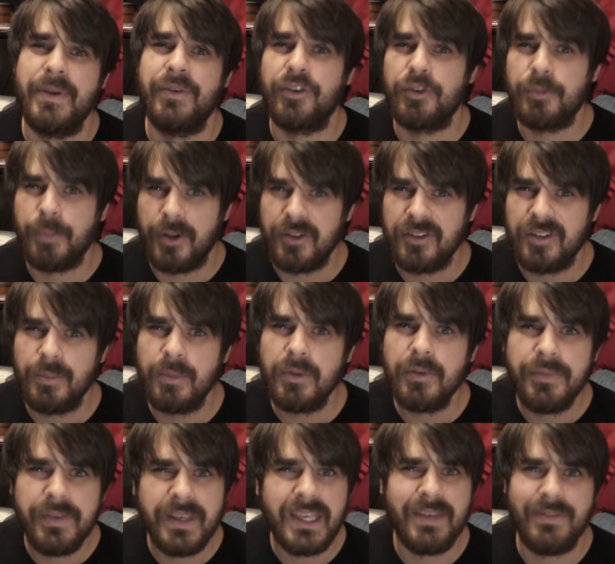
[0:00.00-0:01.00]
to be responsible
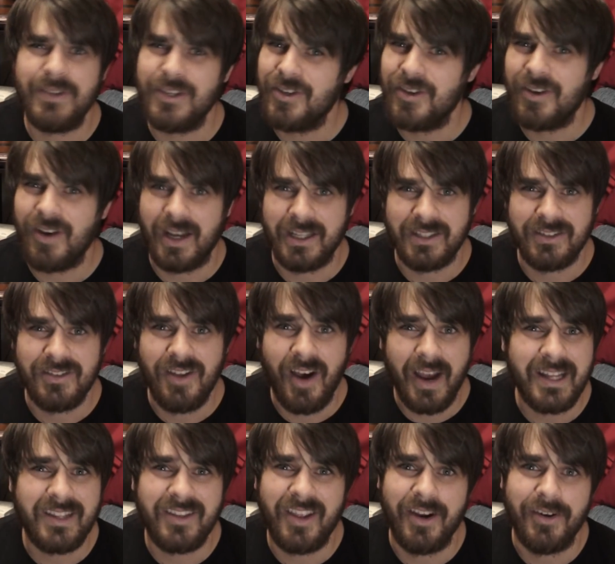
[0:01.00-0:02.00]
for giving you guys
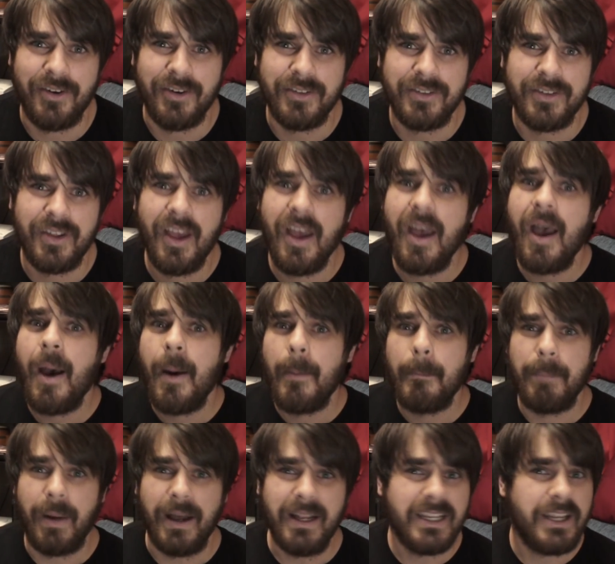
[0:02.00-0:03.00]
night terrors.
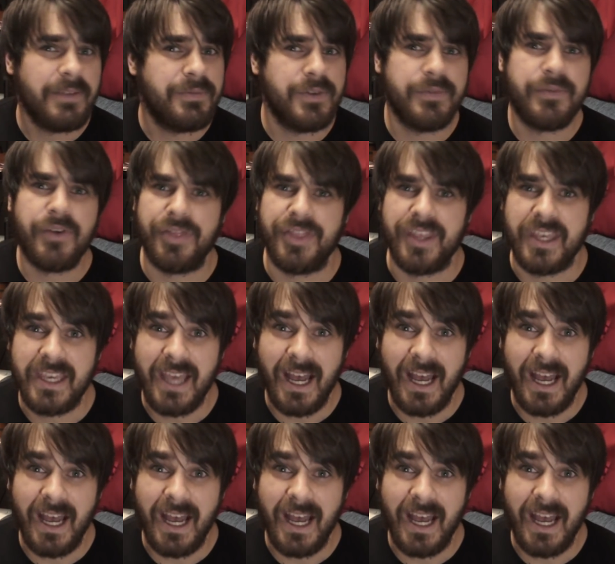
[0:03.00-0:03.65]
But if you've got the